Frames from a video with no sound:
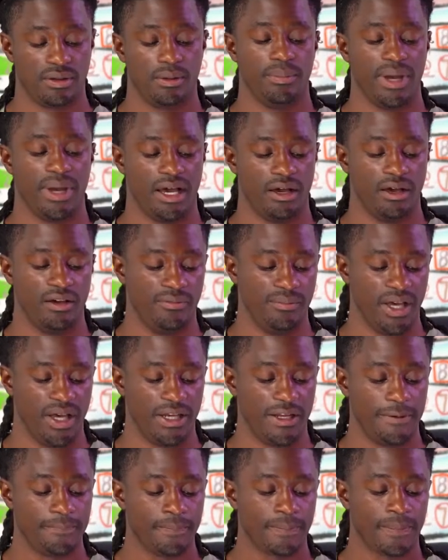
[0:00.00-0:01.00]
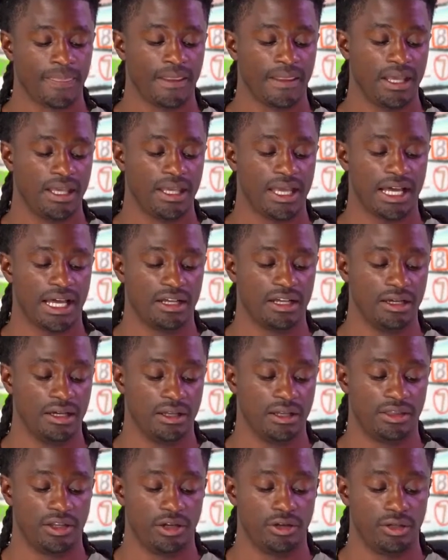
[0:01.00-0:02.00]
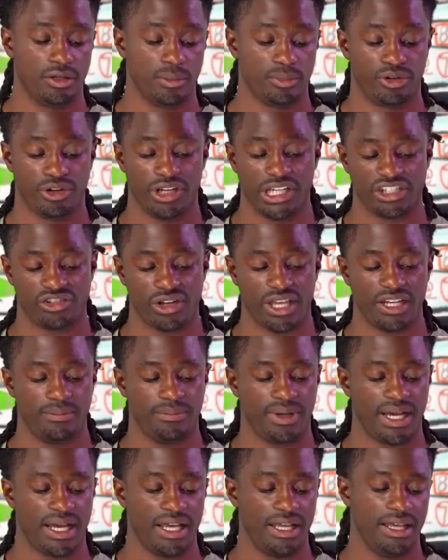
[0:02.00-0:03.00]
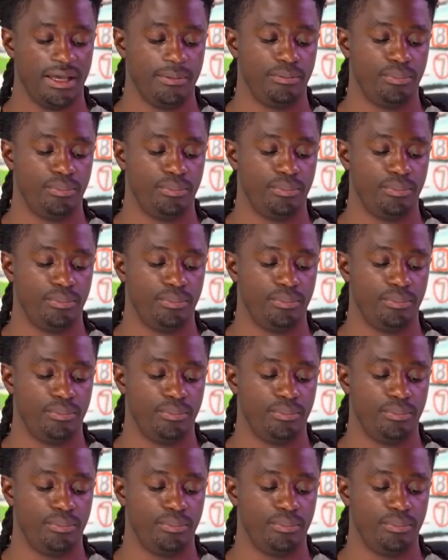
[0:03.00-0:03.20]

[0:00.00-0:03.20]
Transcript: Amount of money. He got an Ethereum grid trading bot